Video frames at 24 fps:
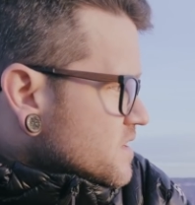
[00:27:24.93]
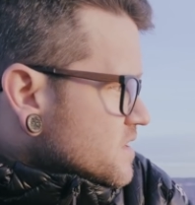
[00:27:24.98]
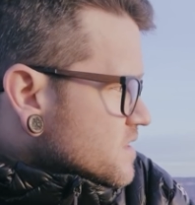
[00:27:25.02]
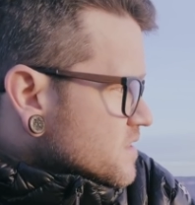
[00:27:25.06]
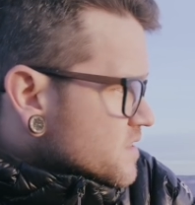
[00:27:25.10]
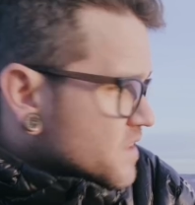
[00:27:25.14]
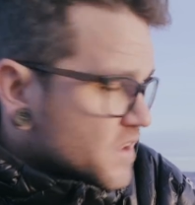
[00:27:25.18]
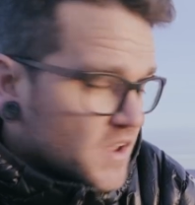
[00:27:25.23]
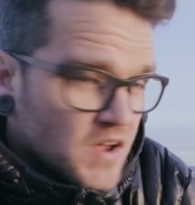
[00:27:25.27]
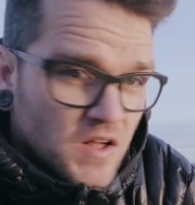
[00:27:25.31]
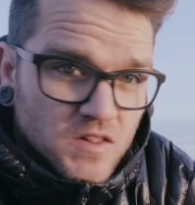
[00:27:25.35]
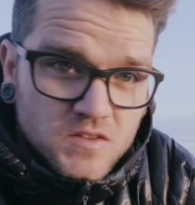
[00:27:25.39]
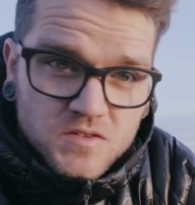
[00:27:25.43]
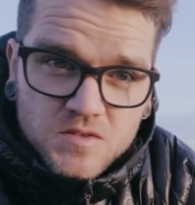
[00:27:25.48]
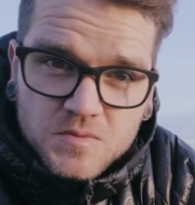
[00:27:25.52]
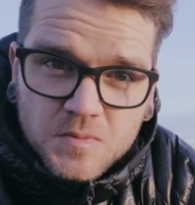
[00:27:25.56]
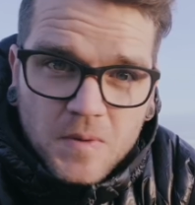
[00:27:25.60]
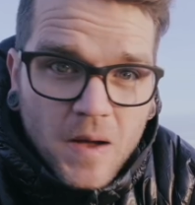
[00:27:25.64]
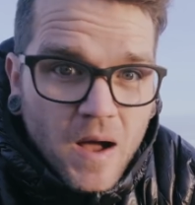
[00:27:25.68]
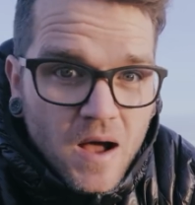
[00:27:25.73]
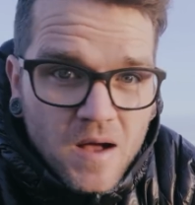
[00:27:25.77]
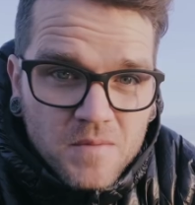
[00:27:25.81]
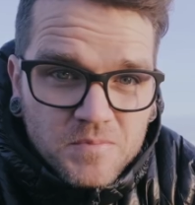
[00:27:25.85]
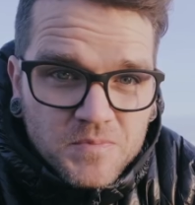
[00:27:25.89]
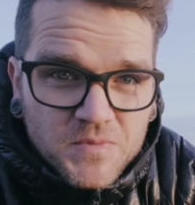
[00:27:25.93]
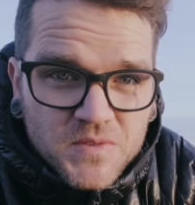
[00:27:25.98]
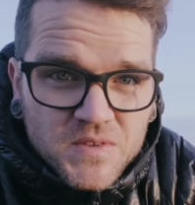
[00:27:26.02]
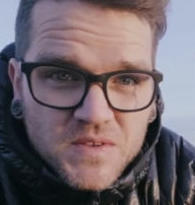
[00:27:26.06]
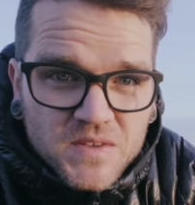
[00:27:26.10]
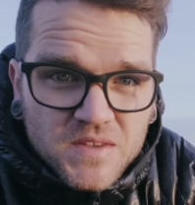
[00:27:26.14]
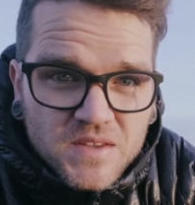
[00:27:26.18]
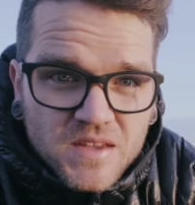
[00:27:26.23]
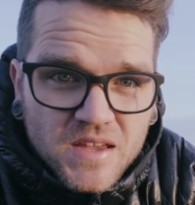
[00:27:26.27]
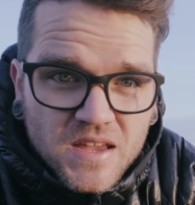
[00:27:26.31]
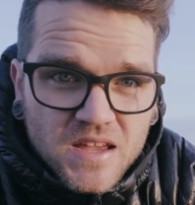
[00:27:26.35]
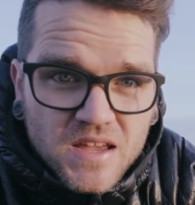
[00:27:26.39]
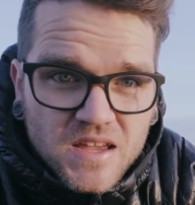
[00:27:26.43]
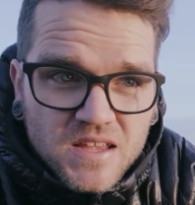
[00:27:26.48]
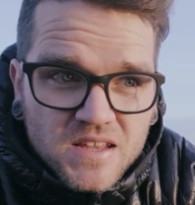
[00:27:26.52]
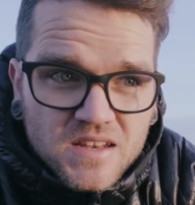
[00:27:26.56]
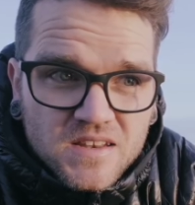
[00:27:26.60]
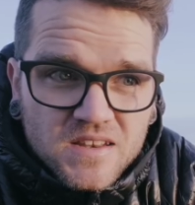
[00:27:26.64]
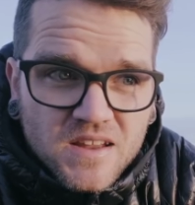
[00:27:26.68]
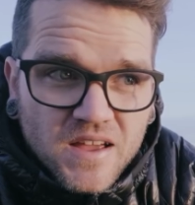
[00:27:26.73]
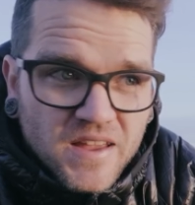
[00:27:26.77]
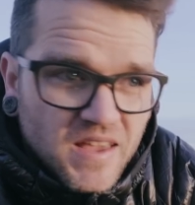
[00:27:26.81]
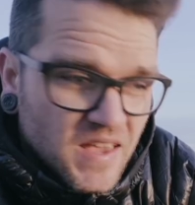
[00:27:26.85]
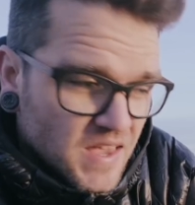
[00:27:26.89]
the colors popped,
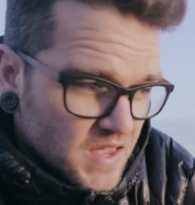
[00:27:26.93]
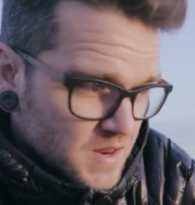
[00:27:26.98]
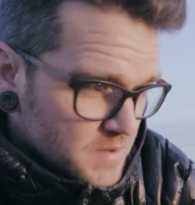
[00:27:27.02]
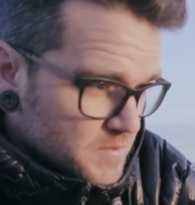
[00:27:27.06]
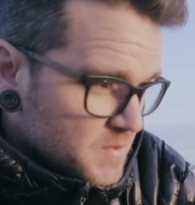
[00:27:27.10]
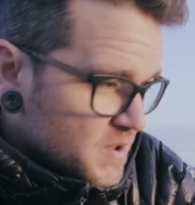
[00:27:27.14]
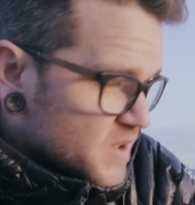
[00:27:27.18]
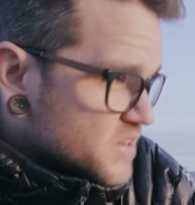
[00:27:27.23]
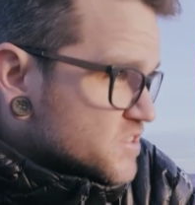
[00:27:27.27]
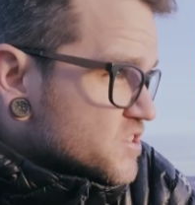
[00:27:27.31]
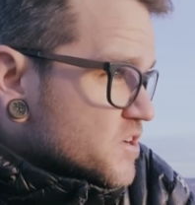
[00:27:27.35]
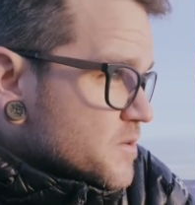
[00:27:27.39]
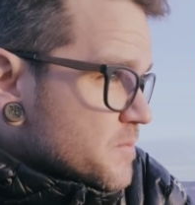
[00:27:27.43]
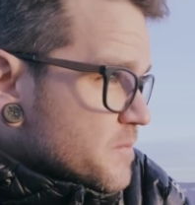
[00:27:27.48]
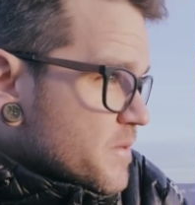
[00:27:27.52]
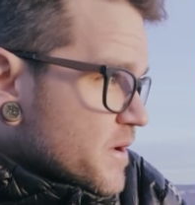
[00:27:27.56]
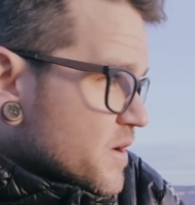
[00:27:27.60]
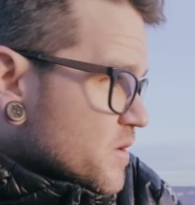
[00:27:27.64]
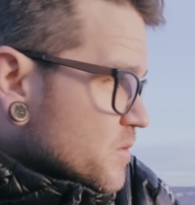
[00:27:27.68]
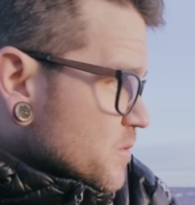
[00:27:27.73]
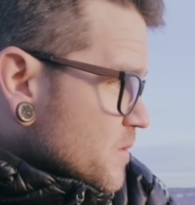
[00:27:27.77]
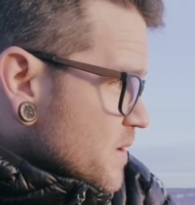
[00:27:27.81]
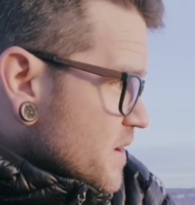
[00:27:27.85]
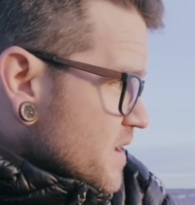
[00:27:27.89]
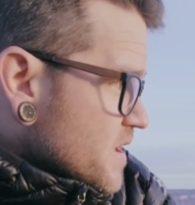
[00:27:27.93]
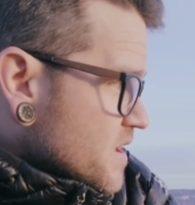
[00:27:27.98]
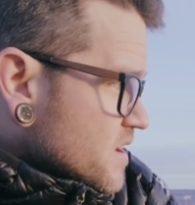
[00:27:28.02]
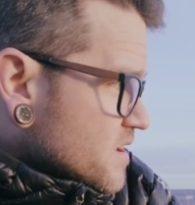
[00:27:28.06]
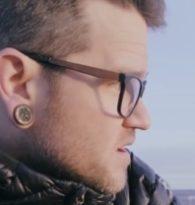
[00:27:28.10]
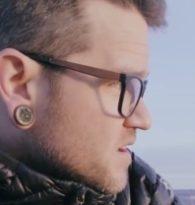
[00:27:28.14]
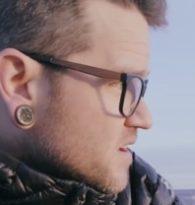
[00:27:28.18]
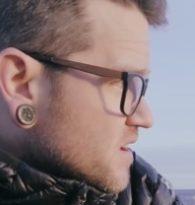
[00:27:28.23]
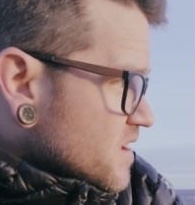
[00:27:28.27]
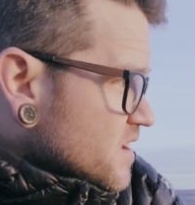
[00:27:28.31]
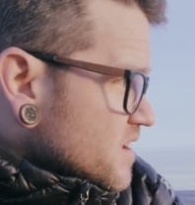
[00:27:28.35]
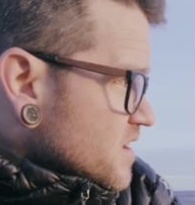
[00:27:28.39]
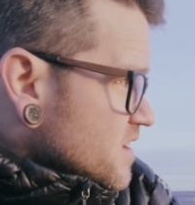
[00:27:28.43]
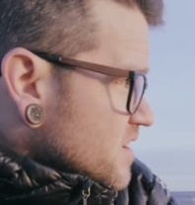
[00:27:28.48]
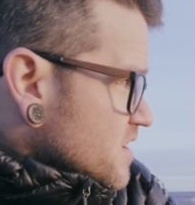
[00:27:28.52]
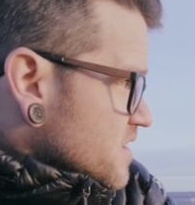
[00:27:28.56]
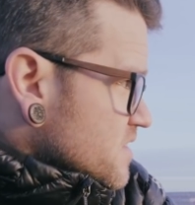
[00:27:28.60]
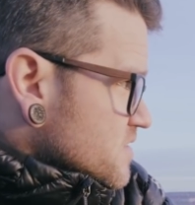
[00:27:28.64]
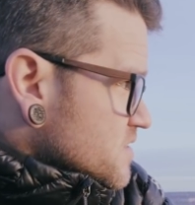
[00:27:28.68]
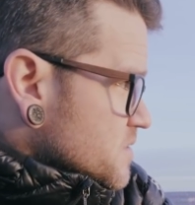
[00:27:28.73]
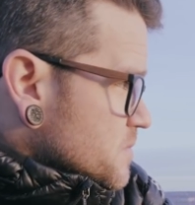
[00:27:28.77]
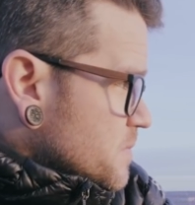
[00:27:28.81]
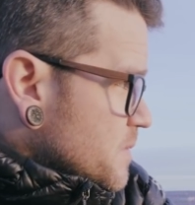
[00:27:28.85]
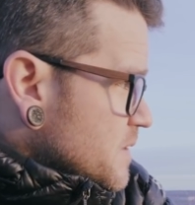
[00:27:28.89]
and I can't imagine a better way
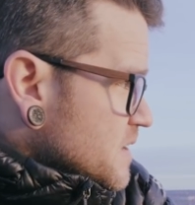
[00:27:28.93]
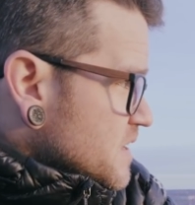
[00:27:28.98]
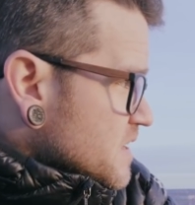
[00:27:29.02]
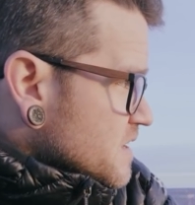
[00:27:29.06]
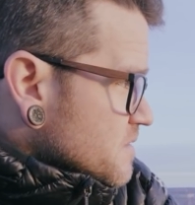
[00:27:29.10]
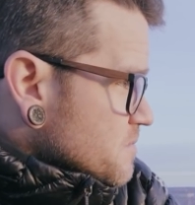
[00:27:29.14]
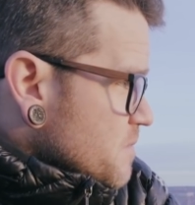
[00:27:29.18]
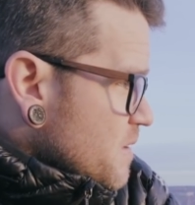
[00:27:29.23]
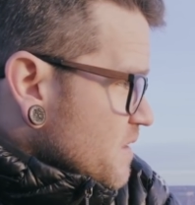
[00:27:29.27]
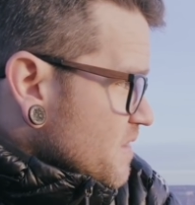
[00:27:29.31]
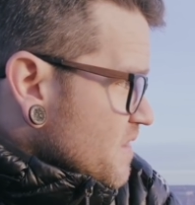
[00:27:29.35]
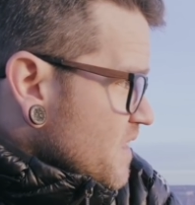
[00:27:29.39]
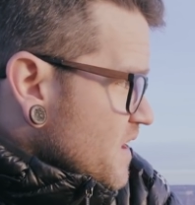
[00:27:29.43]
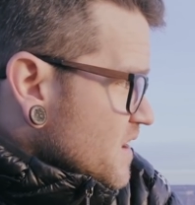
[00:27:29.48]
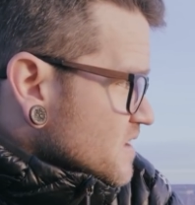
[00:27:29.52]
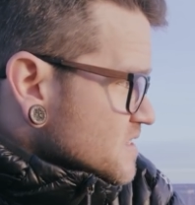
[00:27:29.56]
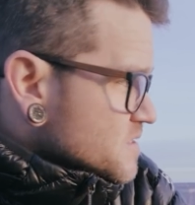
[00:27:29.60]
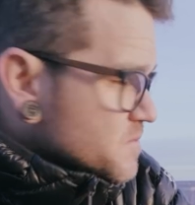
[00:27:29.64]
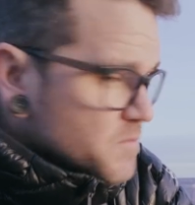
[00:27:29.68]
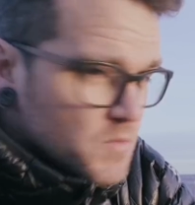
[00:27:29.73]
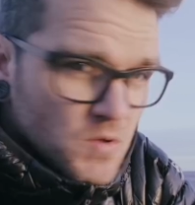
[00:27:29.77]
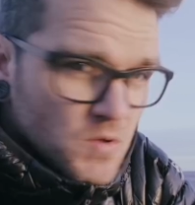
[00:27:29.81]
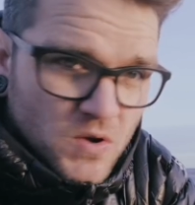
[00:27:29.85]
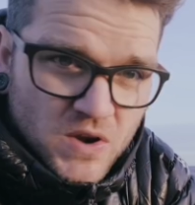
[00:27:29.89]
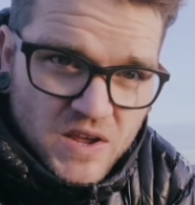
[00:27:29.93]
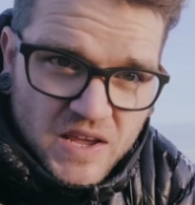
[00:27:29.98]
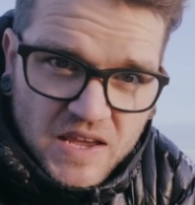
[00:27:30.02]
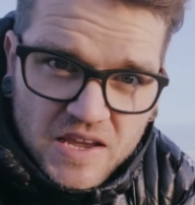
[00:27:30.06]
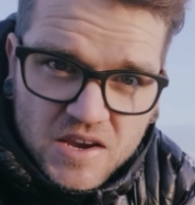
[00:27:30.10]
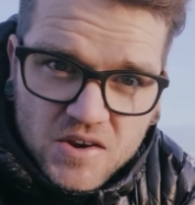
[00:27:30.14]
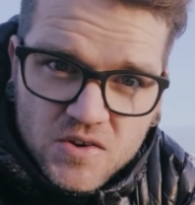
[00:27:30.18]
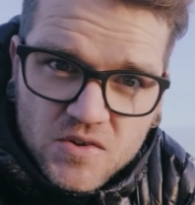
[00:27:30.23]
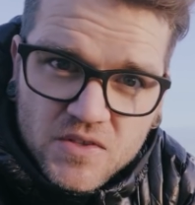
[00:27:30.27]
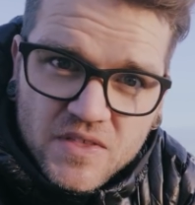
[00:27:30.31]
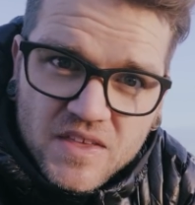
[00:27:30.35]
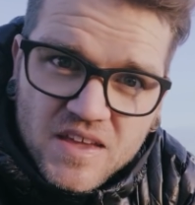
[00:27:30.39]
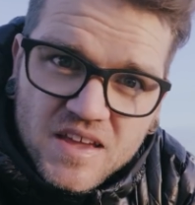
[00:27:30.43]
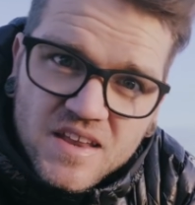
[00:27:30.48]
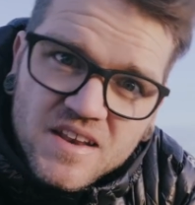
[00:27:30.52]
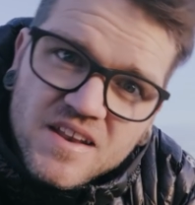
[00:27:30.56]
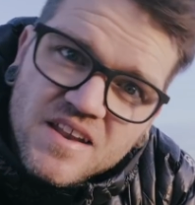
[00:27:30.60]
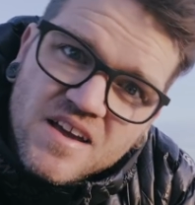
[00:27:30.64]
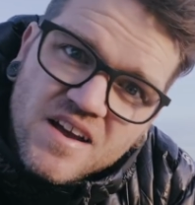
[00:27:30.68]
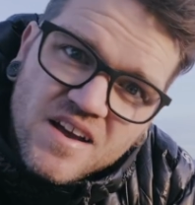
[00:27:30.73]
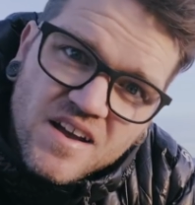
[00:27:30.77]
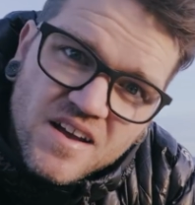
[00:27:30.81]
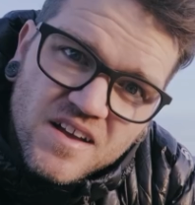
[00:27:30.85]
of spending my last morning here than